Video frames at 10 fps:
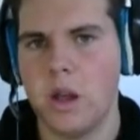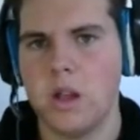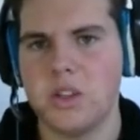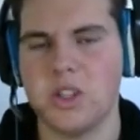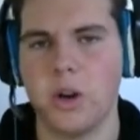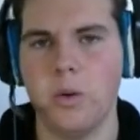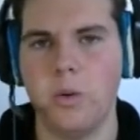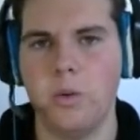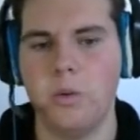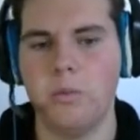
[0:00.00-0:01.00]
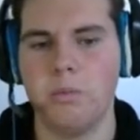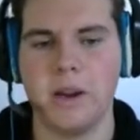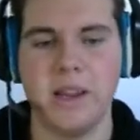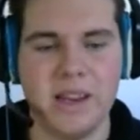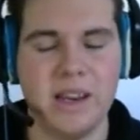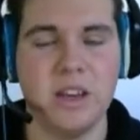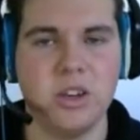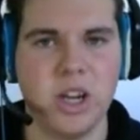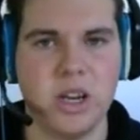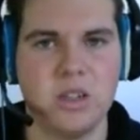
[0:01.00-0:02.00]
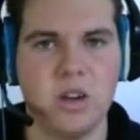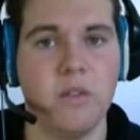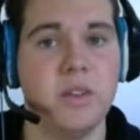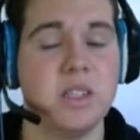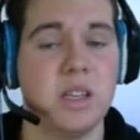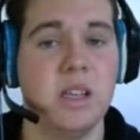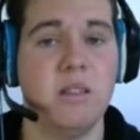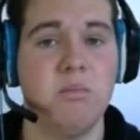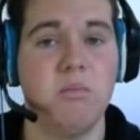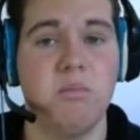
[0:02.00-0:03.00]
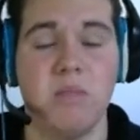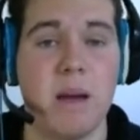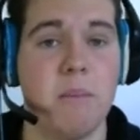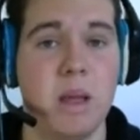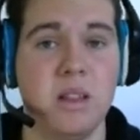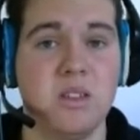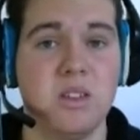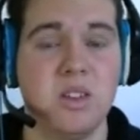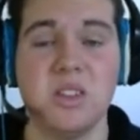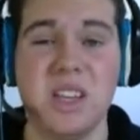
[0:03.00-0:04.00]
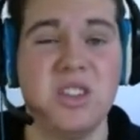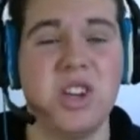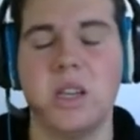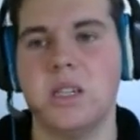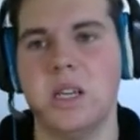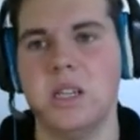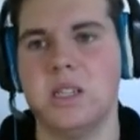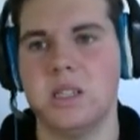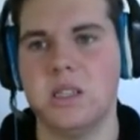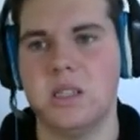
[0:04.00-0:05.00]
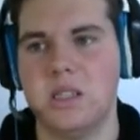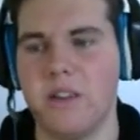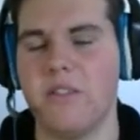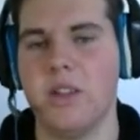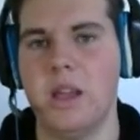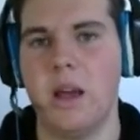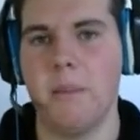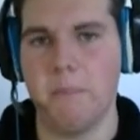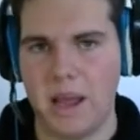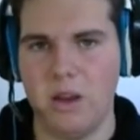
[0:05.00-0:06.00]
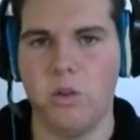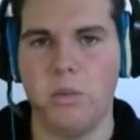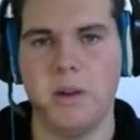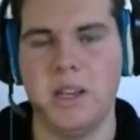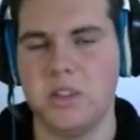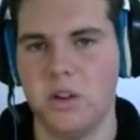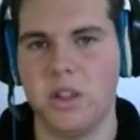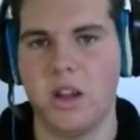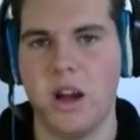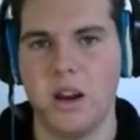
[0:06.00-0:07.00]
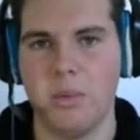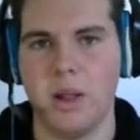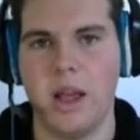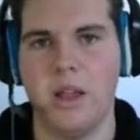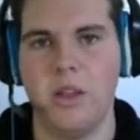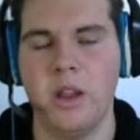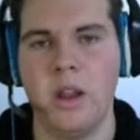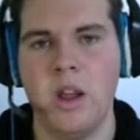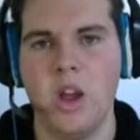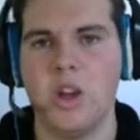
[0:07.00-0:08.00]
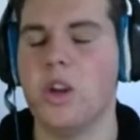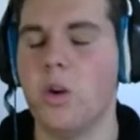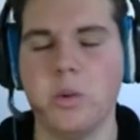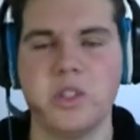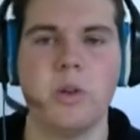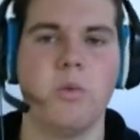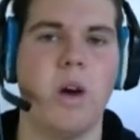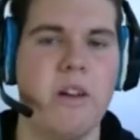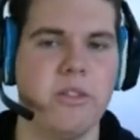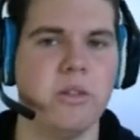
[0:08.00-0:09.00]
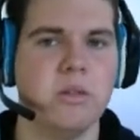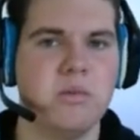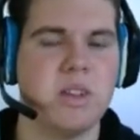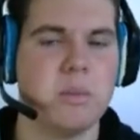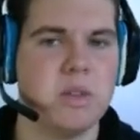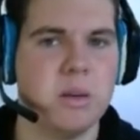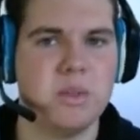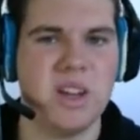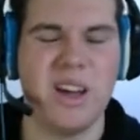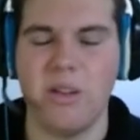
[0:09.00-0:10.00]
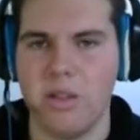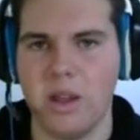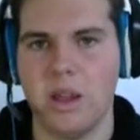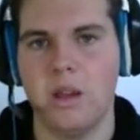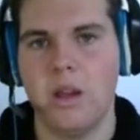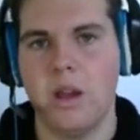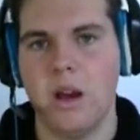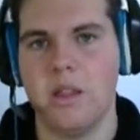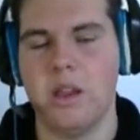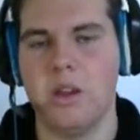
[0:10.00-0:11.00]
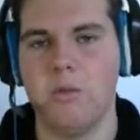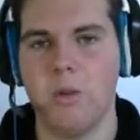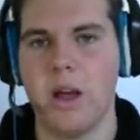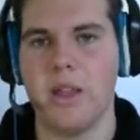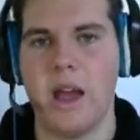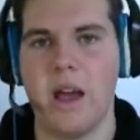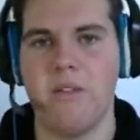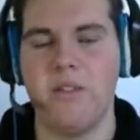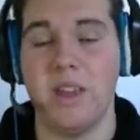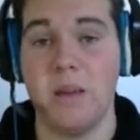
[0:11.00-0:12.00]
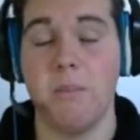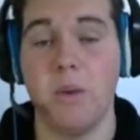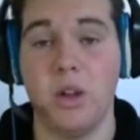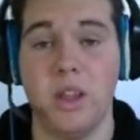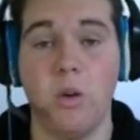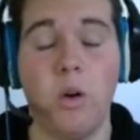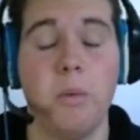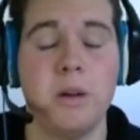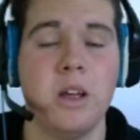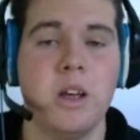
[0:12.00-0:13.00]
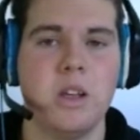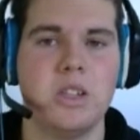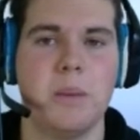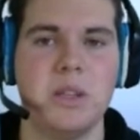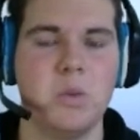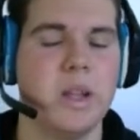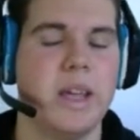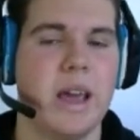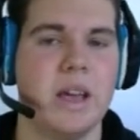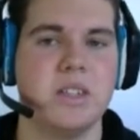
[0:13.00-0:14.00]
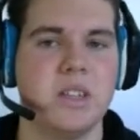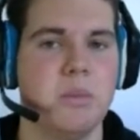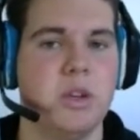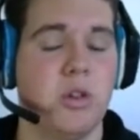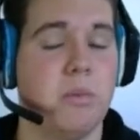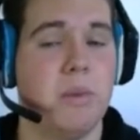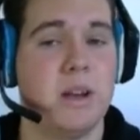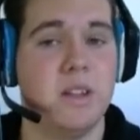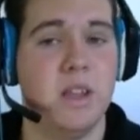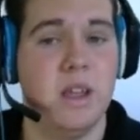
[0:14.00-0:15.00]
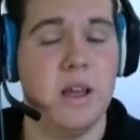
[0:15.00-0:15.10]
So bringing in Inject, obviously, that means because Inject is definitely a main AWPer. He's not the kind of player that can also rifle. Sometimes I don't think. I think you'd rather have him on the AWP. So that means Willie KS is going to be dropping back to the